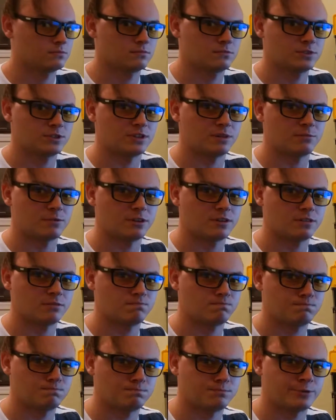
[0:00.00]
Steam Runner,
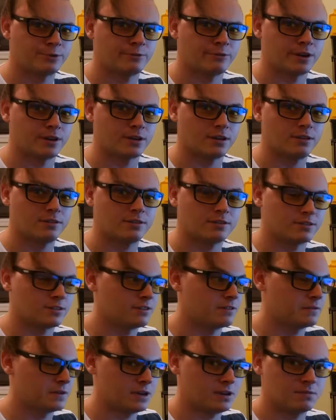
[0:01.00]
Quiet Guy
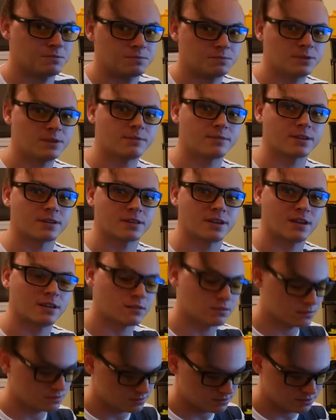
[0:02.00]
675, something like that.
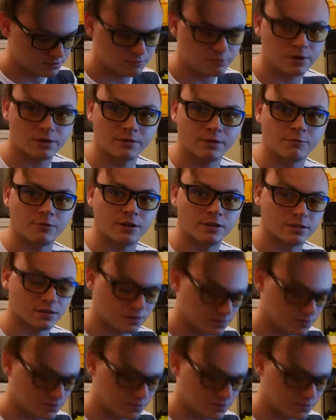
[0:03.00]
Whatever you want.